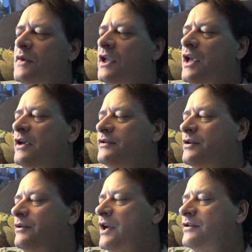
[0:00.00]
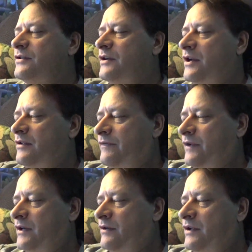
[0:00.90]
yeah. So yesterday, the
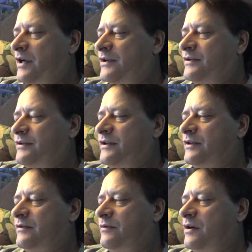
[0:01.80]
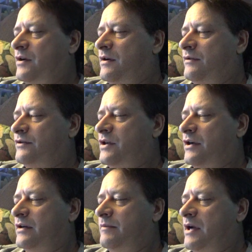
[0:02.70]
video that I did, I was
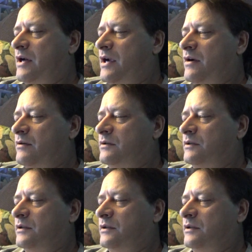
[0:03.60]
talking about how,